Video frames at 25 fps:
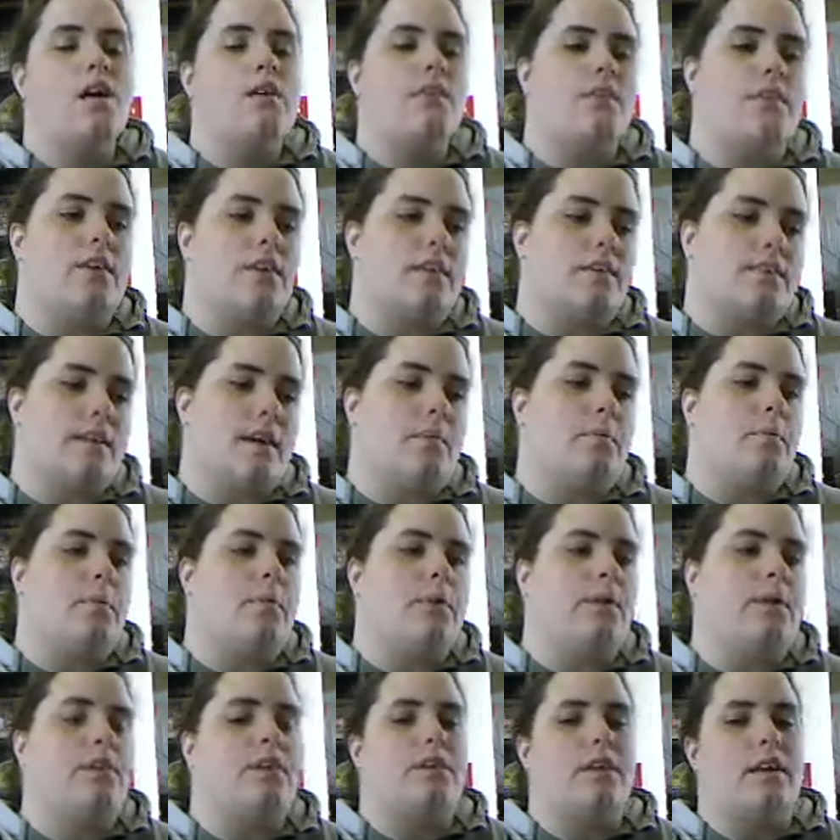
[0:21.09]
For example,
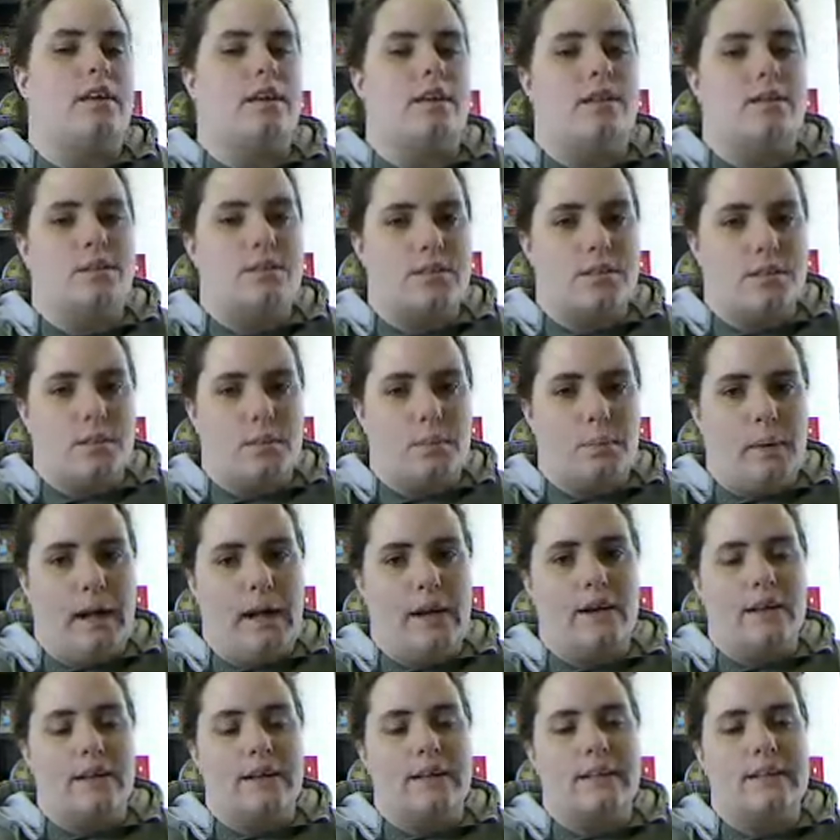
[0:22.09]
they lose their
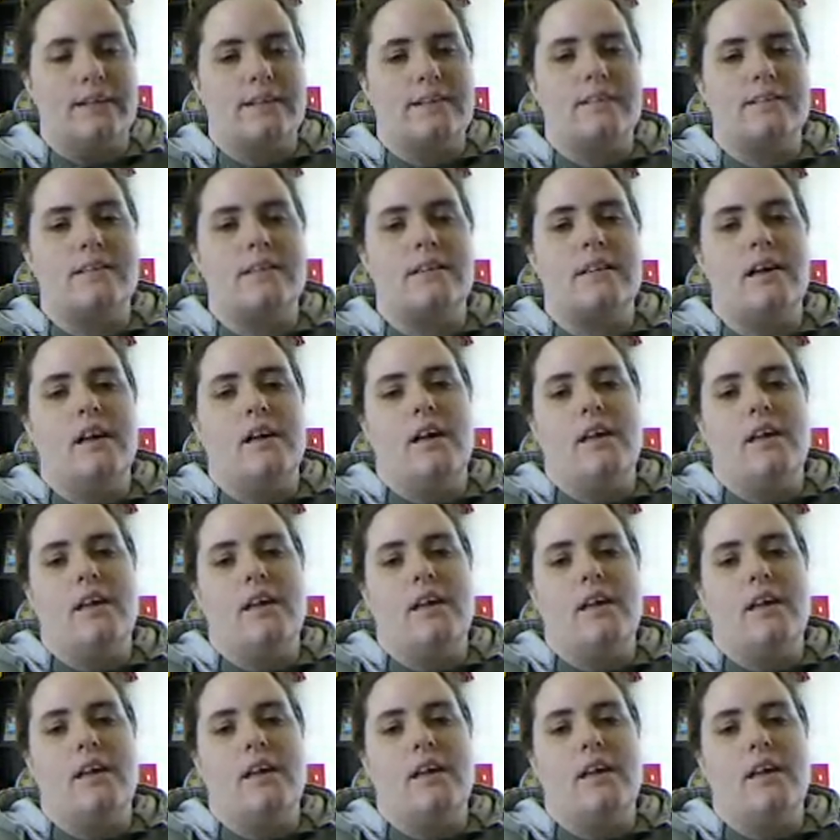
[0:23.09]
parents.